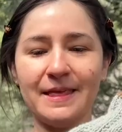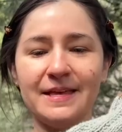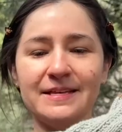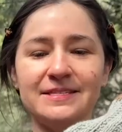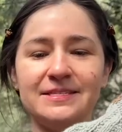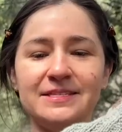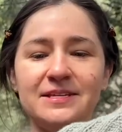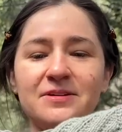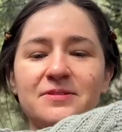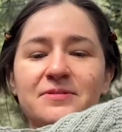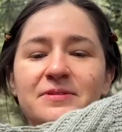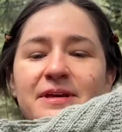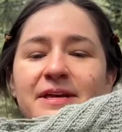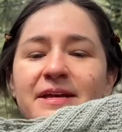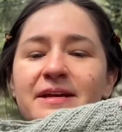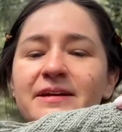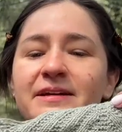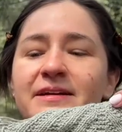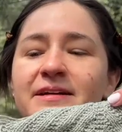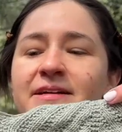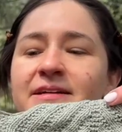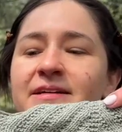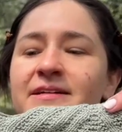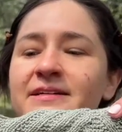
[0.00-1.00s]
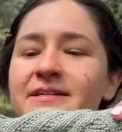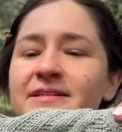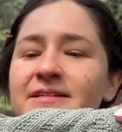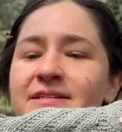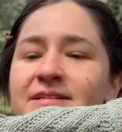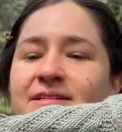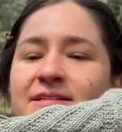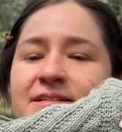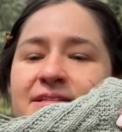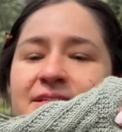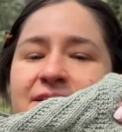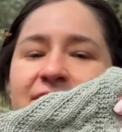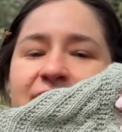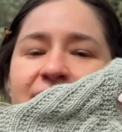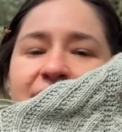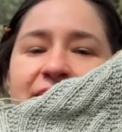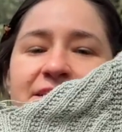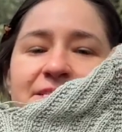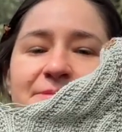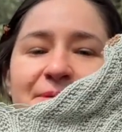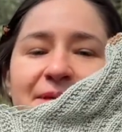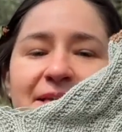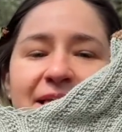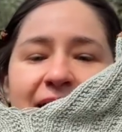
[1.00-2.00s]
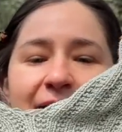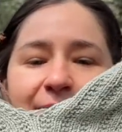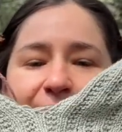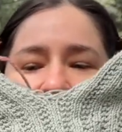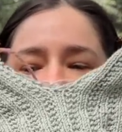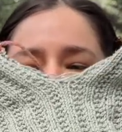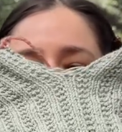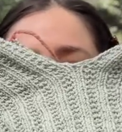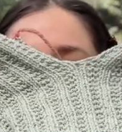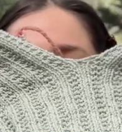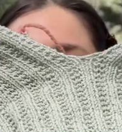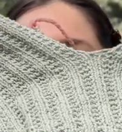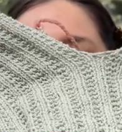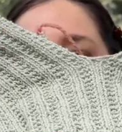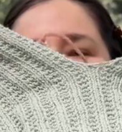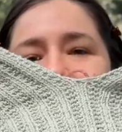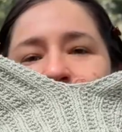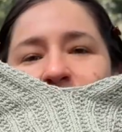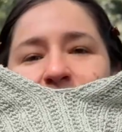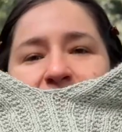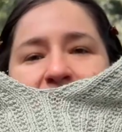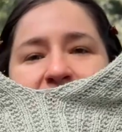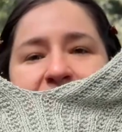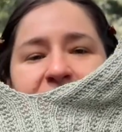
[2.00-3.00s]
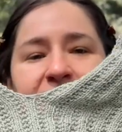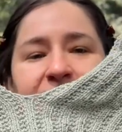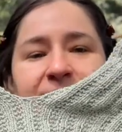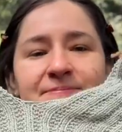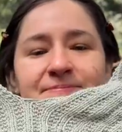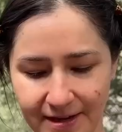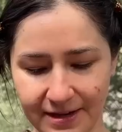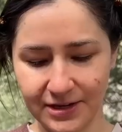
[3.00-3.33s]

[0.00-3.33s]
So here is my camisole number 4.